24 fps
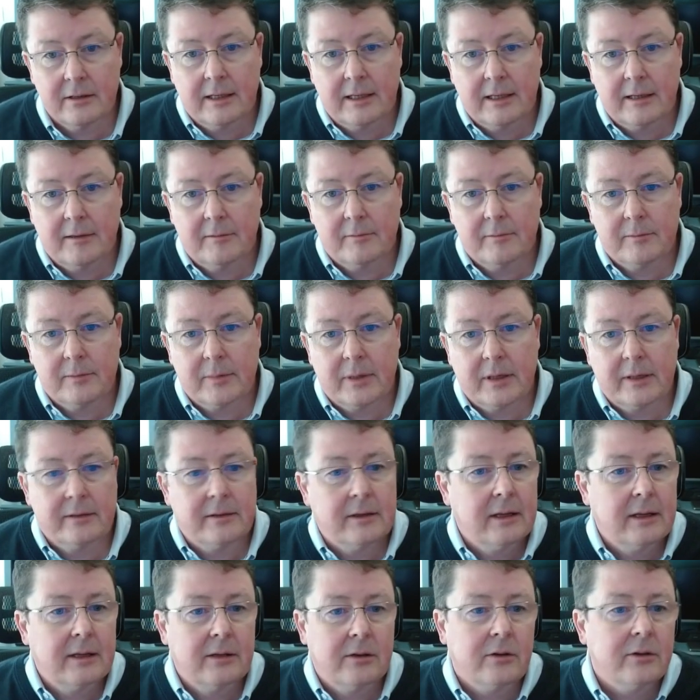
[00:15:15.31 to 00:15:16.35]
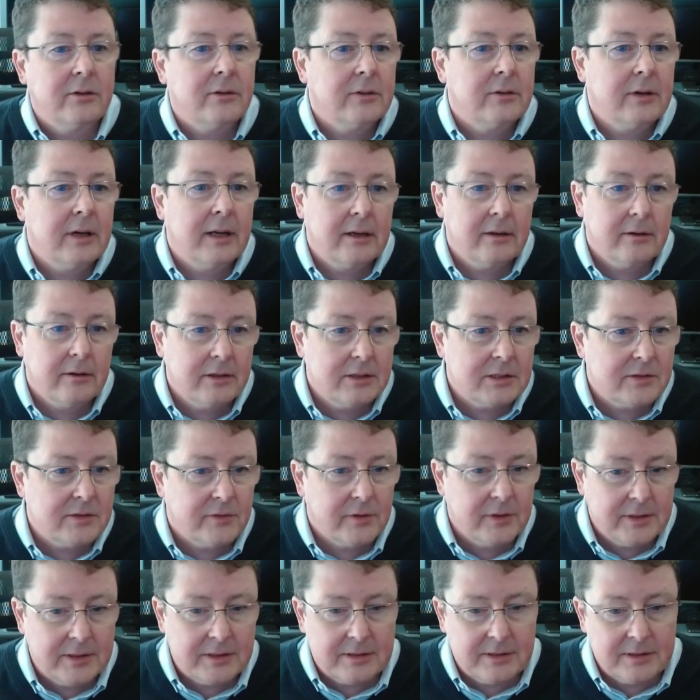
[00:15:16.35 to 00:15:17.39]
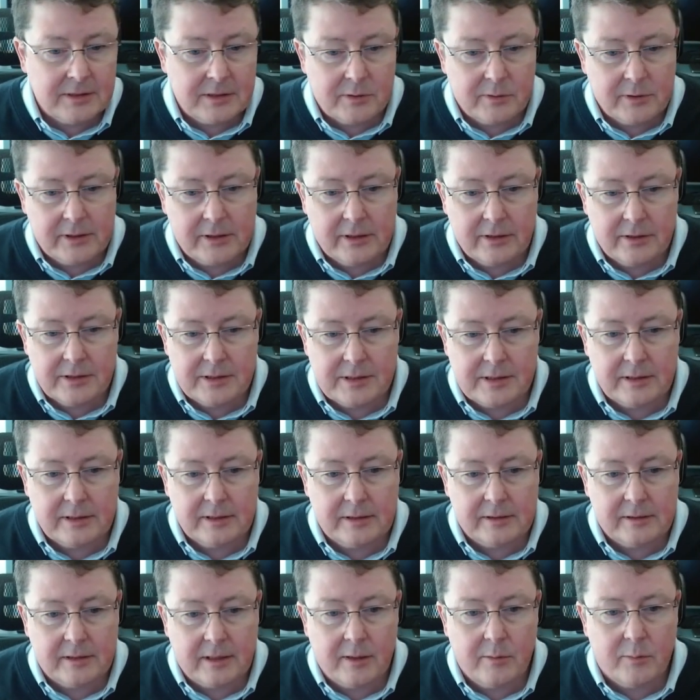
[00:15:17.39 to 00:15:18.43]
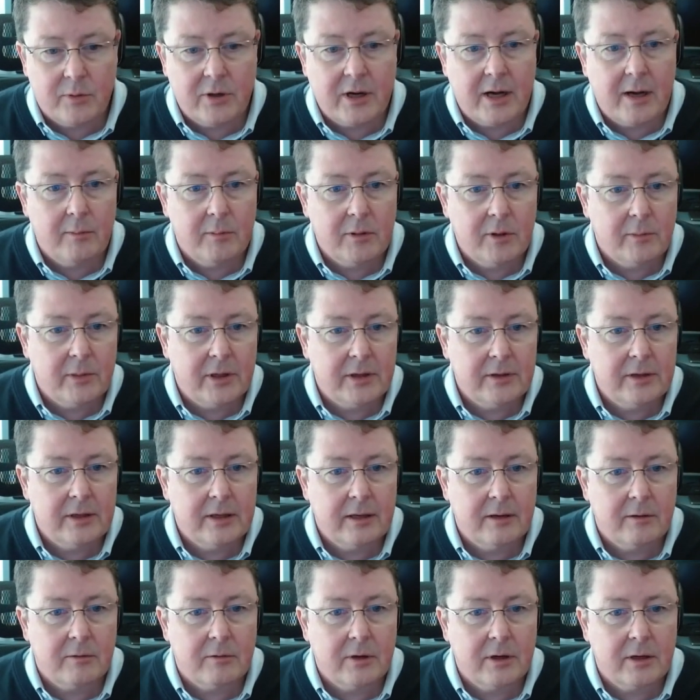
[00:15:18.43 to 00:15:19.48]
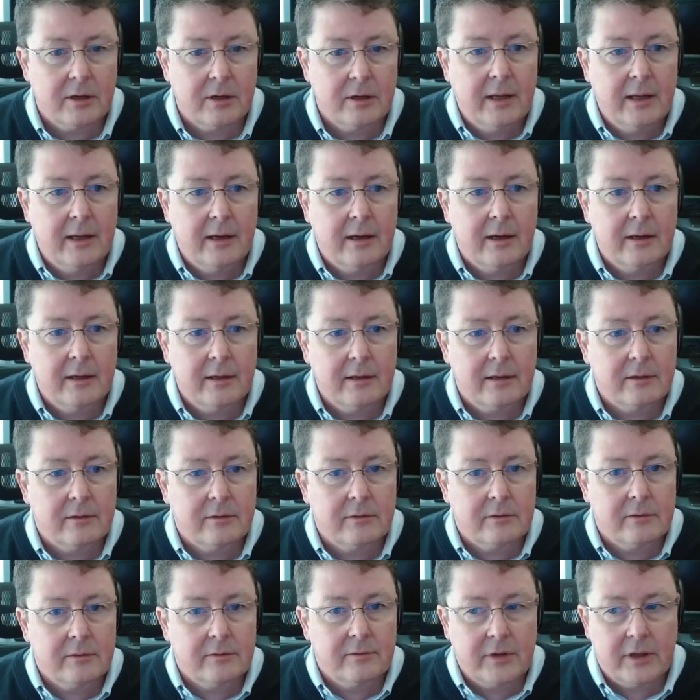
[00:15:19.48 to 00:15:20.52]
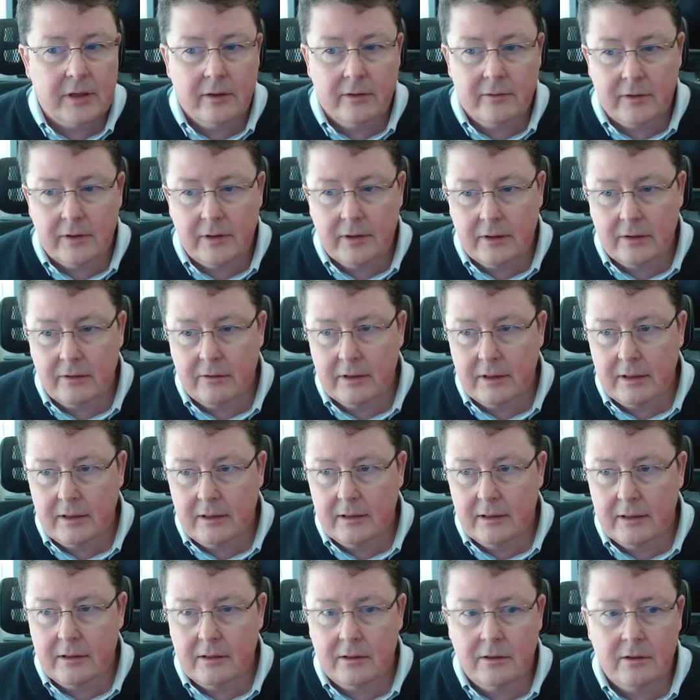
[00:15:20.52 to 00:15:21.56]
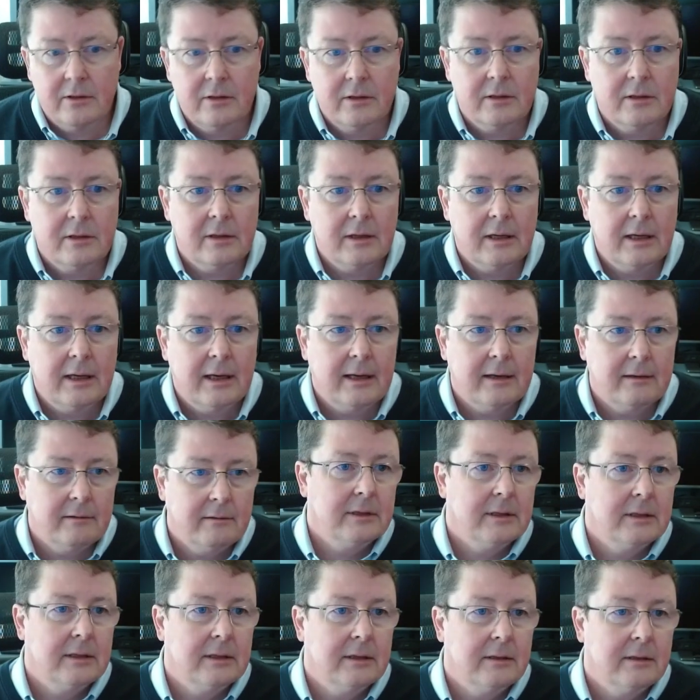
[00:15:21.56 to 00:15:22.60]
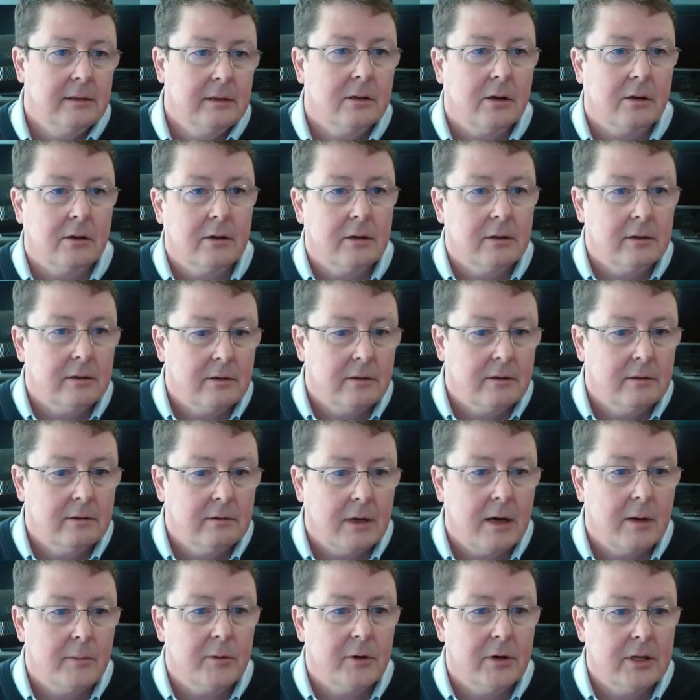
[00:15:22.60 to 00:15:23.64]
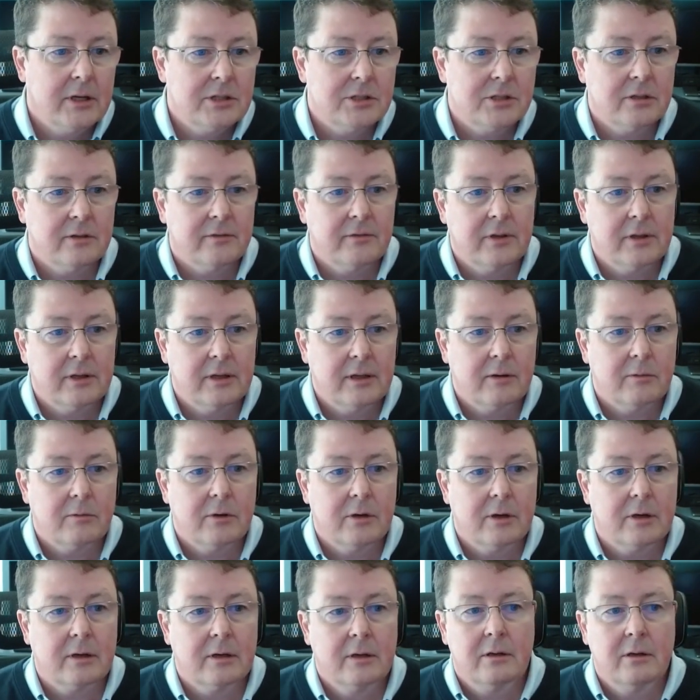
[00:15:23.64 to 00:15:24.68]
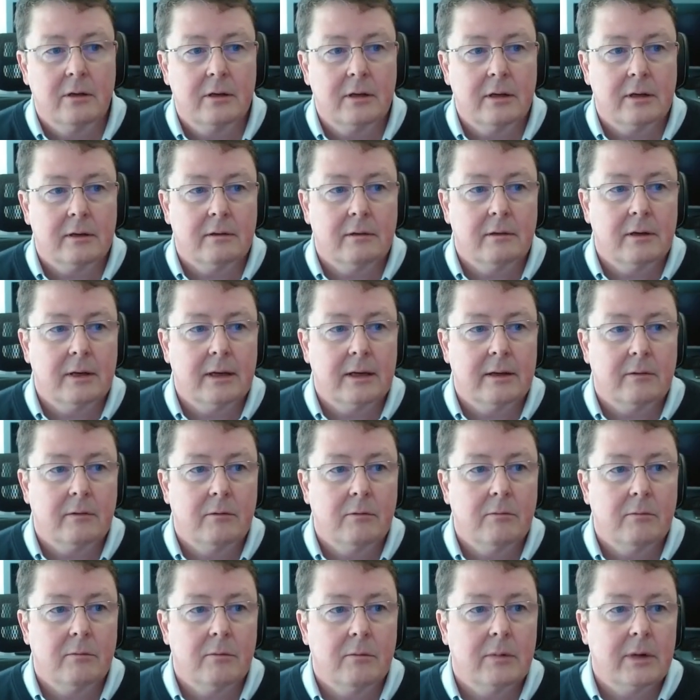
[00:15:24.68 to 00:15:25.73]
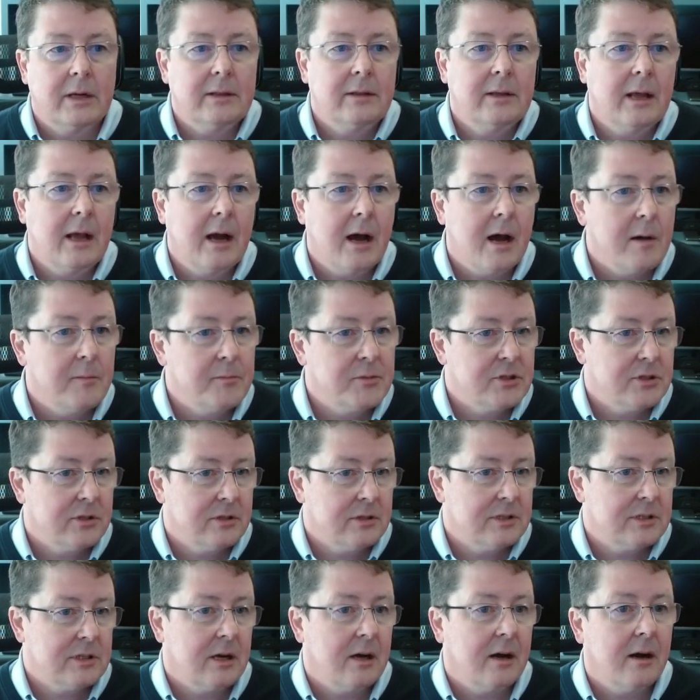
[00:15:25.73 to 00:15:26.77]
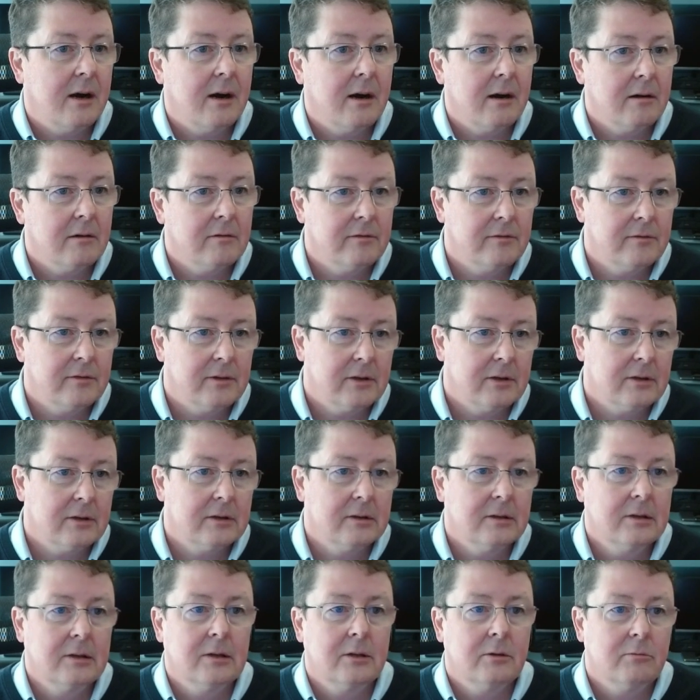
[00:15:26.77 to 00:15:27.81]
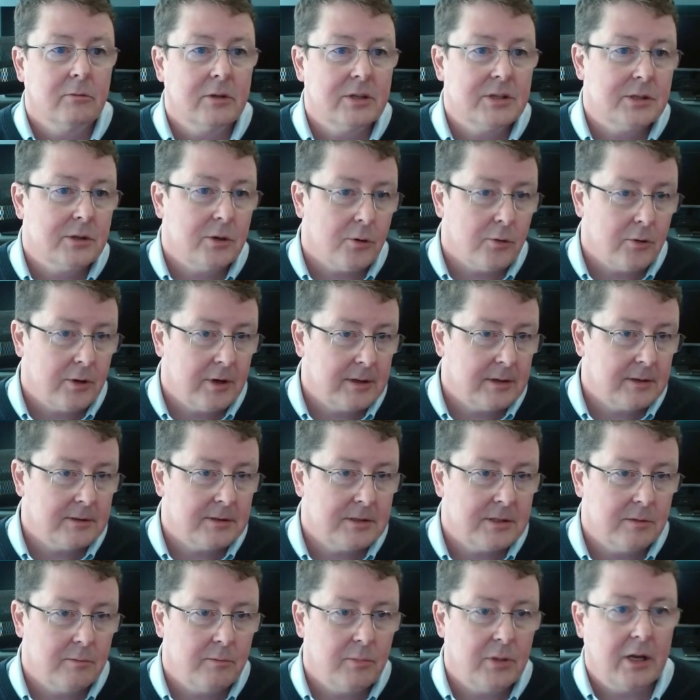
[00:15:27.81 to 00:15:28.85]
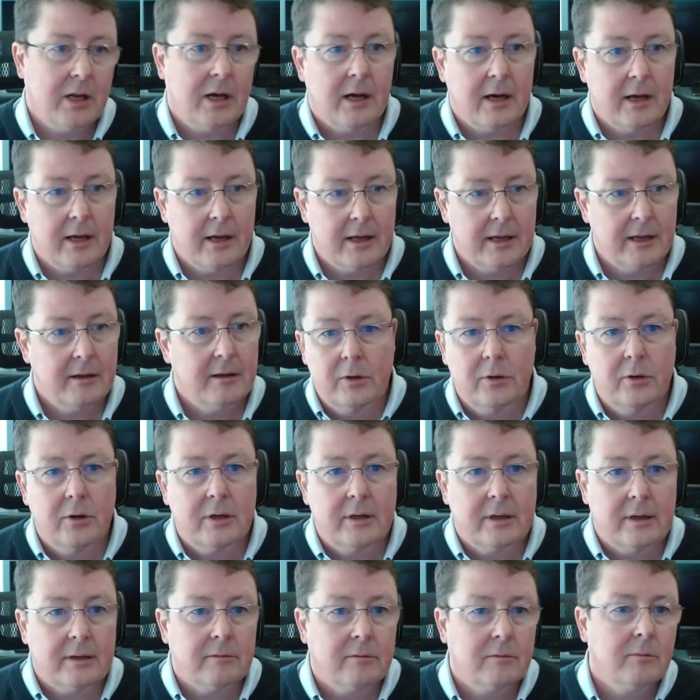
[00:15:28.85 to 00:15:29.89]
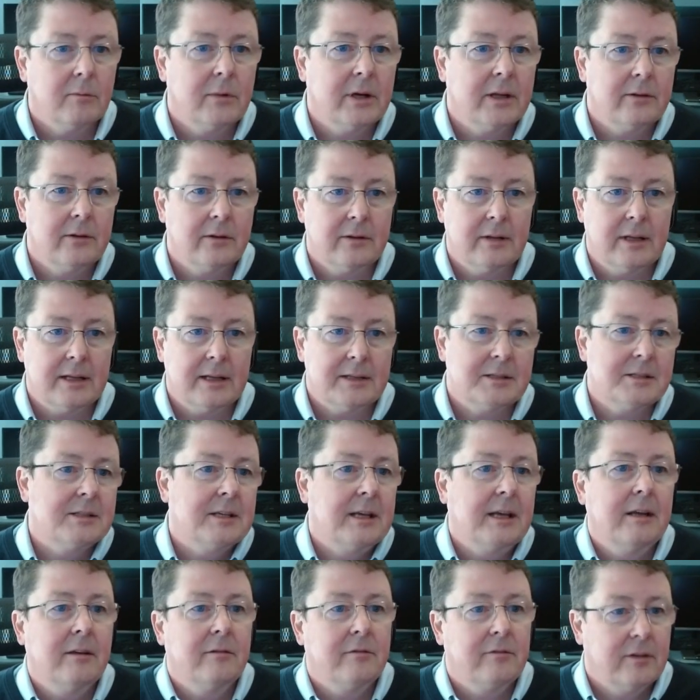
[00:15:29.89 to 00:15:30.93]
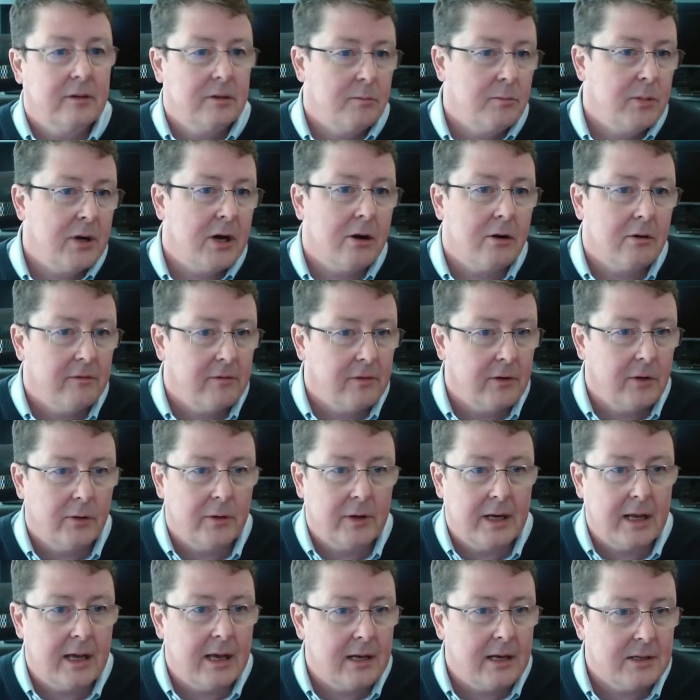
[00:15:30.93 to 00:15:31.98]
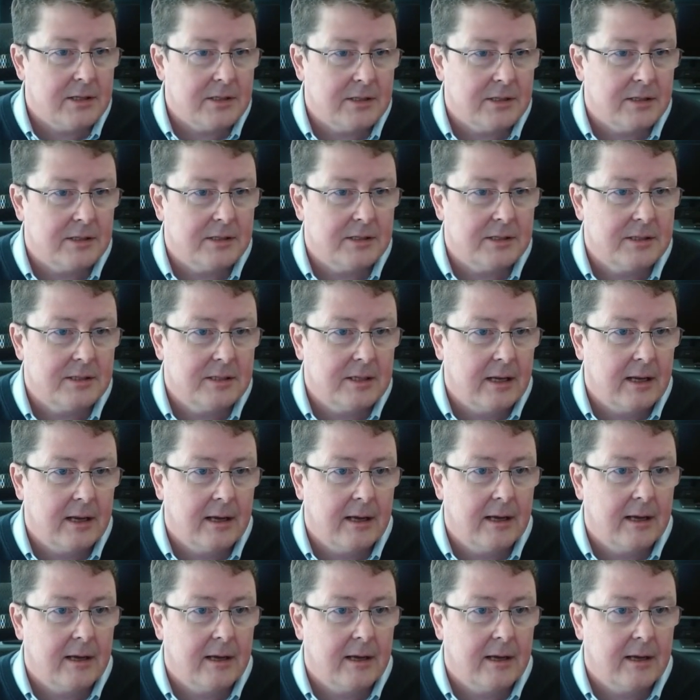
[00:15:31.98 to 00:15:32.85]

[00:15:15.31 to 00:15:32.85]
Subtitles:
And in other areas, for instance, when there's a problem on the network, AI can very, very quickly look at the current operation of the network, look at what the options are for restoring supply, look at whether that's safe in a power flow analysis